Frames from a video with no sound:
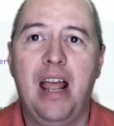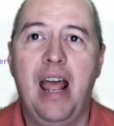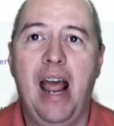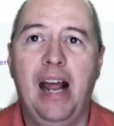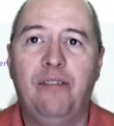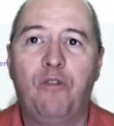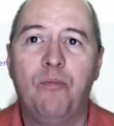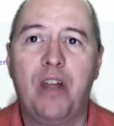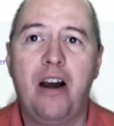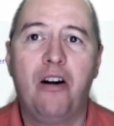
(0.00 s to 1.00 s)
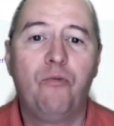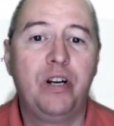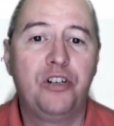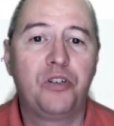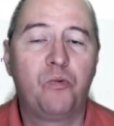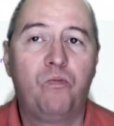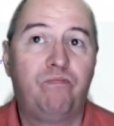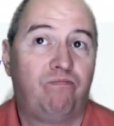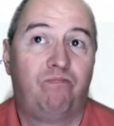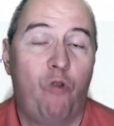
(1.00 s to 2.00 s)
and from there we just
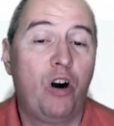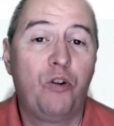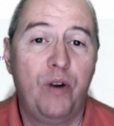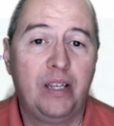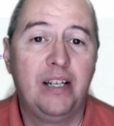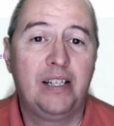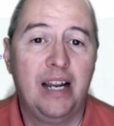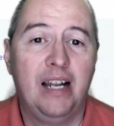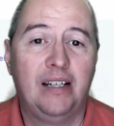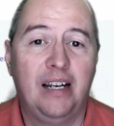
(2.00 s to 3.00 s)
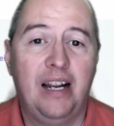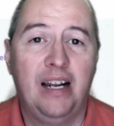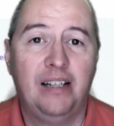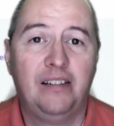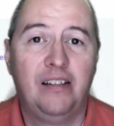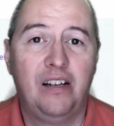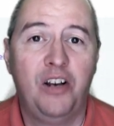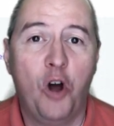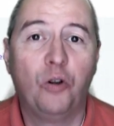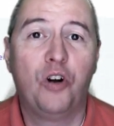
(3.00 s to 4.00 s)
work with it and
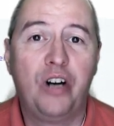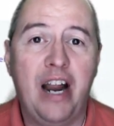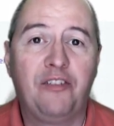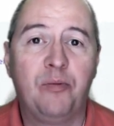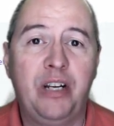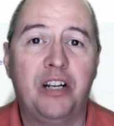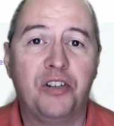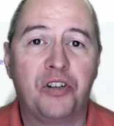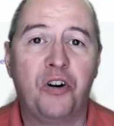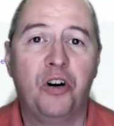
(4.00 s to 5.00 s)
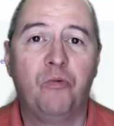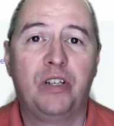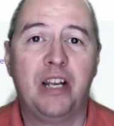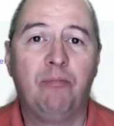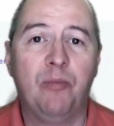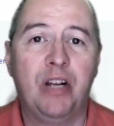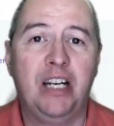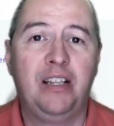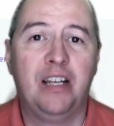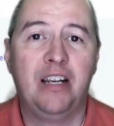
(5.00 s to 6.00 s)
no longer have to be concerned with
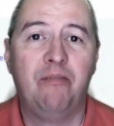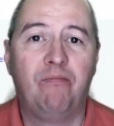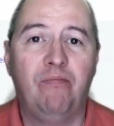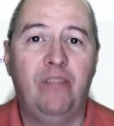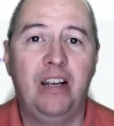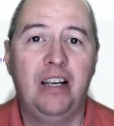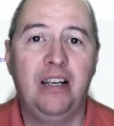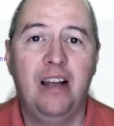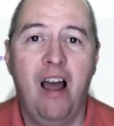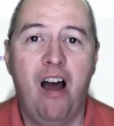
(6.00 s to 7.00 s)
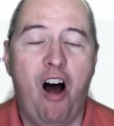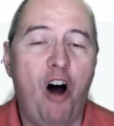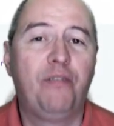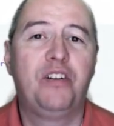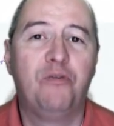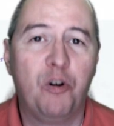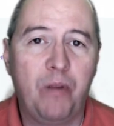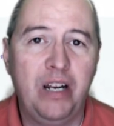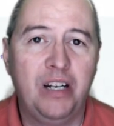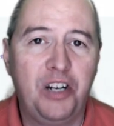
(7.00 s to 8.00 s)
implementing the often
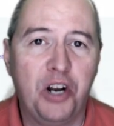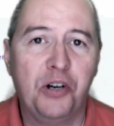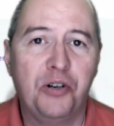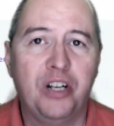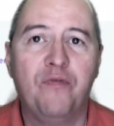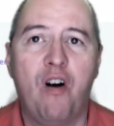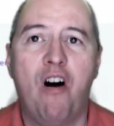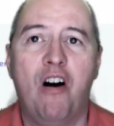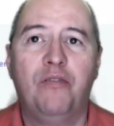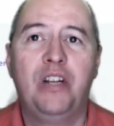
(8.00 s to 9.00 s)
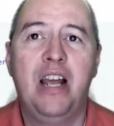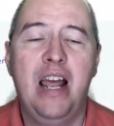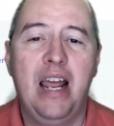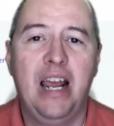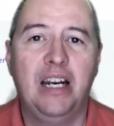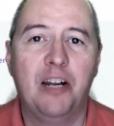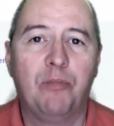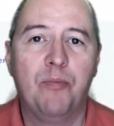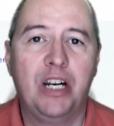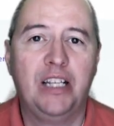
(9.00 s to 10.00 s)
repeated code involved in
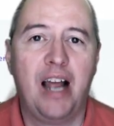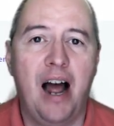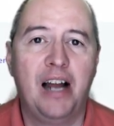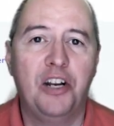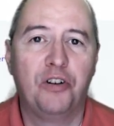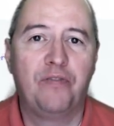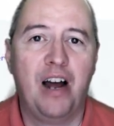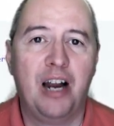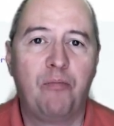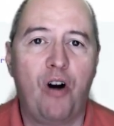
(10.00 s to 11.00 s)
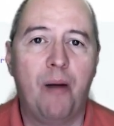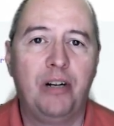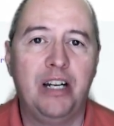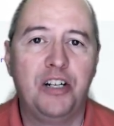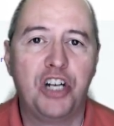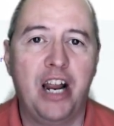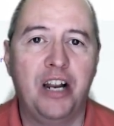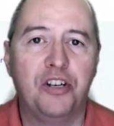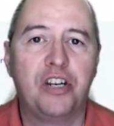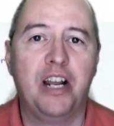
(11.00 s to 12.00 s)
implementing the
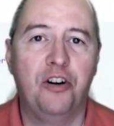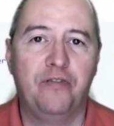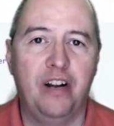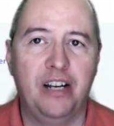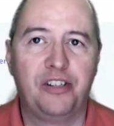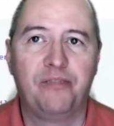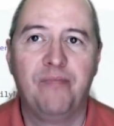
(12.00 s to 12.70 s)
iNotifyPropertyChanged interface.